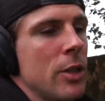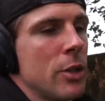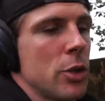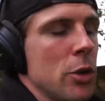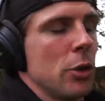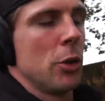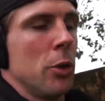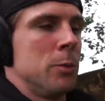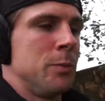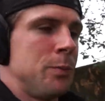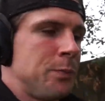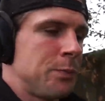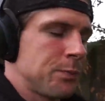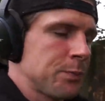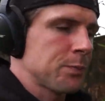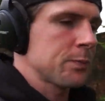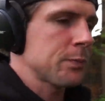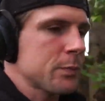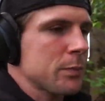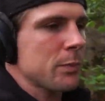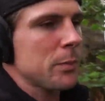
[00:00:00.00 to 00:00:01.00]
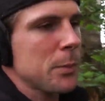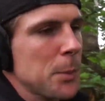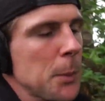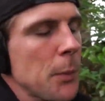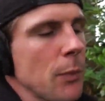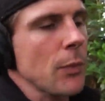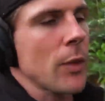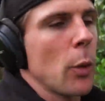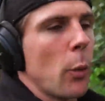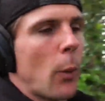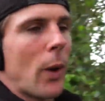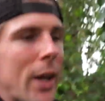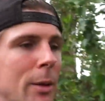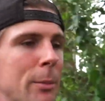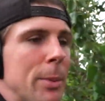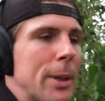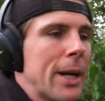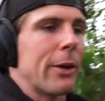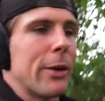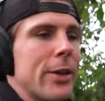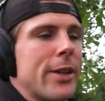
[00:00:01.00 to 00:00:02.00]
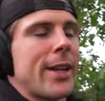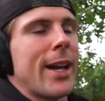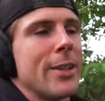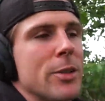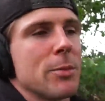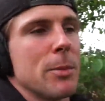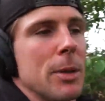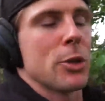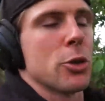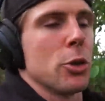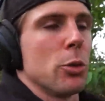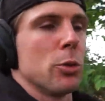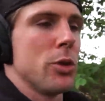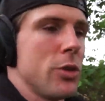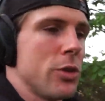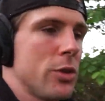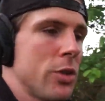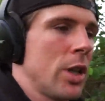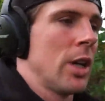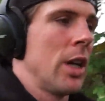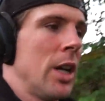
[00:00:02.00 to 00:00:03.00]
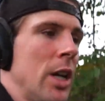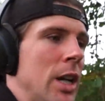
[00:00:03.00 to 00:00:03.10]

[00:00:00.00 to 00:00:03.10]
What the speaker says: So when I'm prioritising my shoulders,